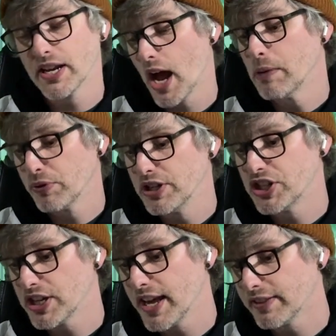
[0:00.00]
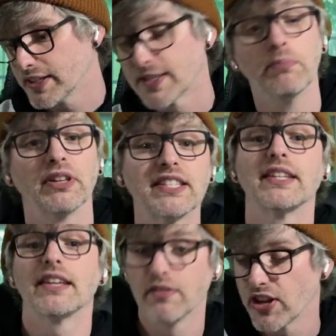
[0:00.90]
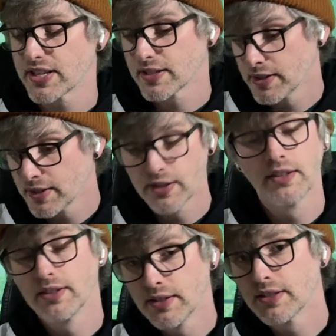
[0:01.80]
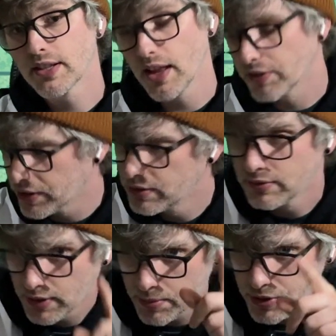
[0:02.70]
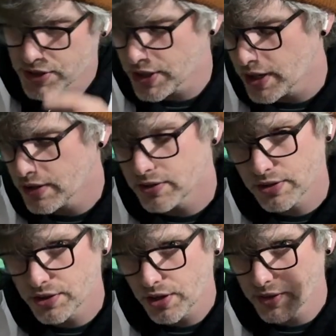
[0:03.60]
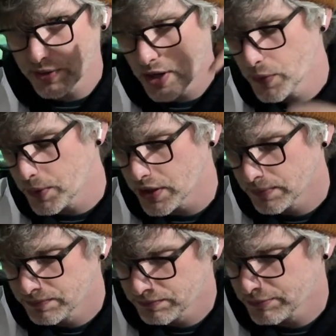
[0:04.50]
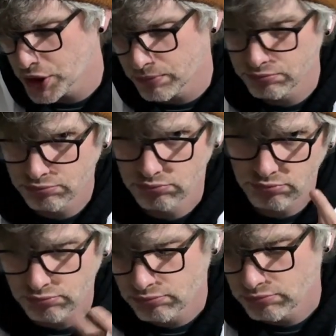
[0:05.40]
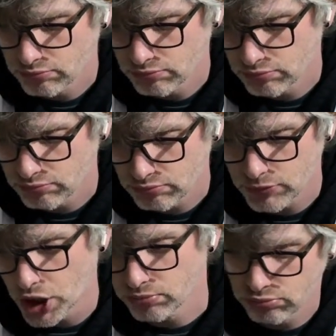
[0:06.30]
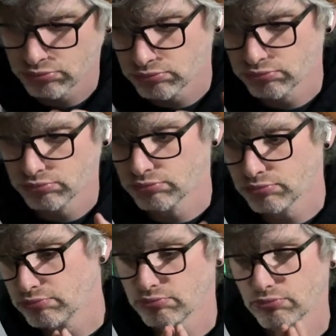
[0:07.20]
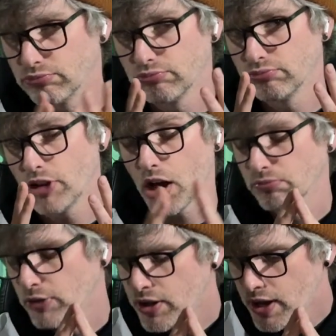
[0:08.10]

mean, I appreciate the simplicity of this. It's clever. I appreciate it. You're also on the wheel, so you know, yeah.